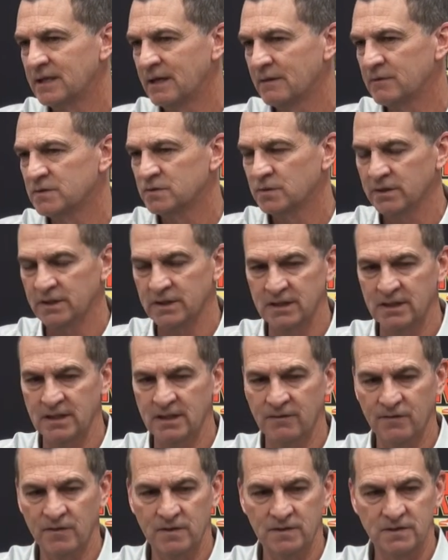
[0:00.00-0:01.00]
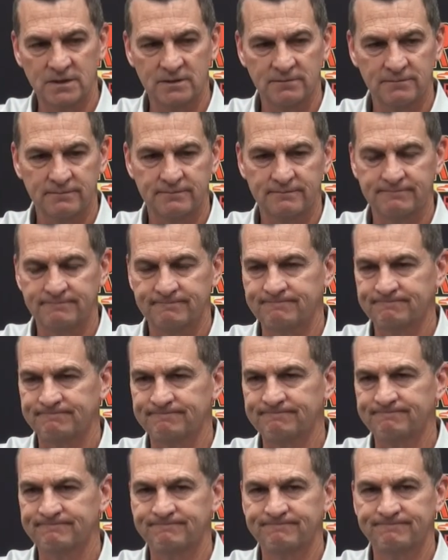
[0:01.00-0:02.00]
that was really the difference. Scott's
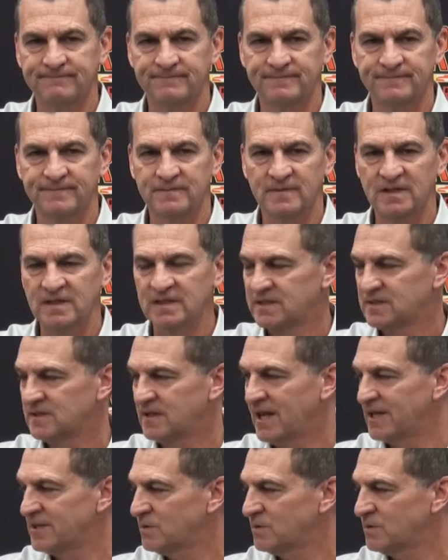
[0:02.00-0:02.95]
left. Uh,